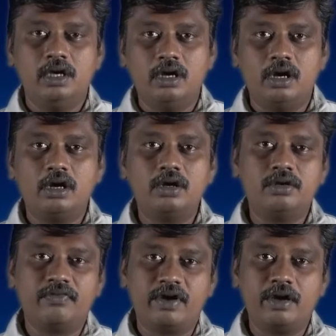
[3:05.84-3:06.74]
In order
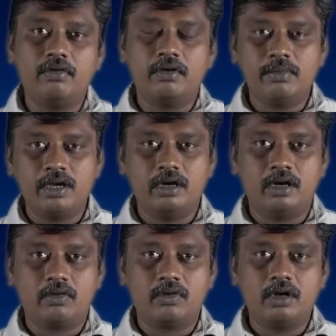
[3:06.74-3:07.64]
to find 1 by
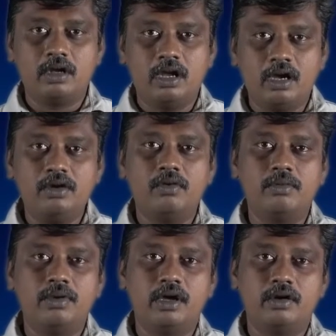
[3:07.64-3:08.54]
R1 and
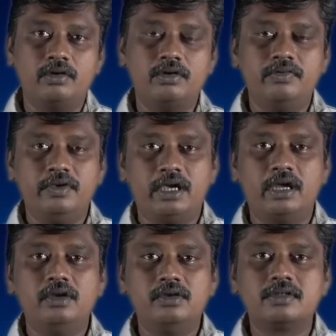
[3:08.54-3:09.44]
1 by R2, we
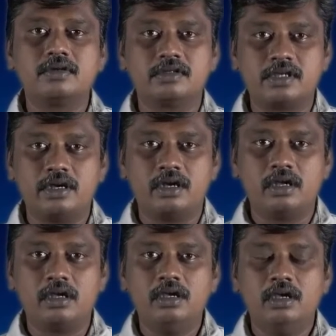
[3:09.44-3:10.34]
can use cosine
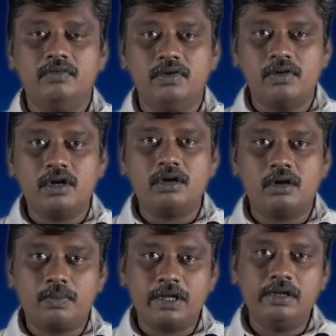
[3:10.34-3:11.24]
law. We want to
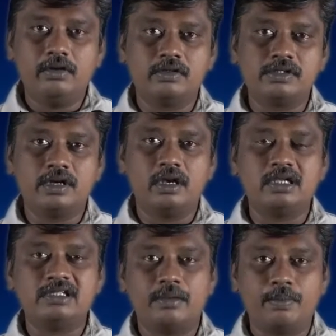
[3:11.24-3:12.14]
apply the cosine
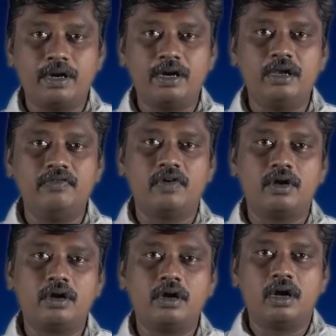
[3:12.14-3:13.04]
law separately
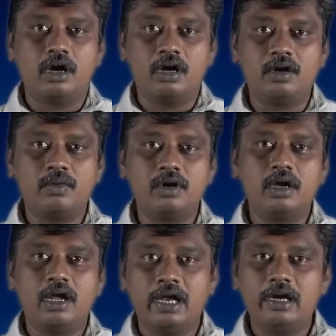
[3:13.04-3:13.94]
for R1
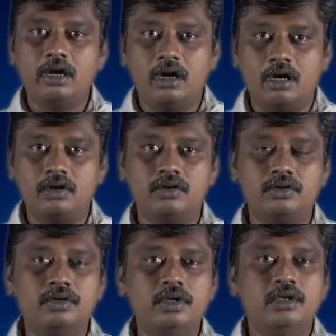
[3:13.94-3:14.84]
and
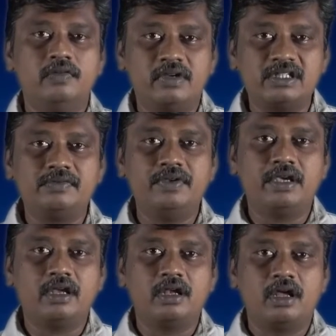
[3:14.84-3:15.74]
R2. First we
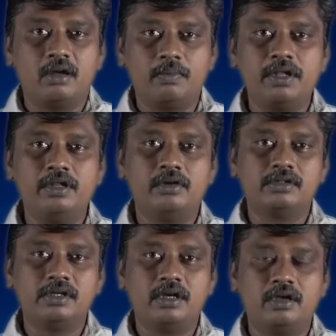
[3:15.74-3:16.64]
can apply the
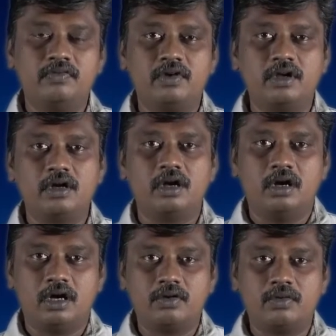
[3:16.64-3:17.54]
cosine law for
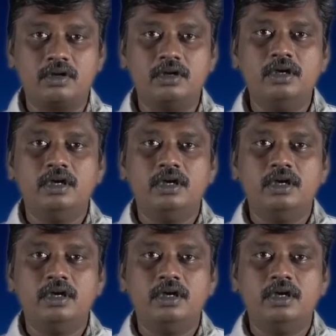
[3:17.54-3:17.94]
R1.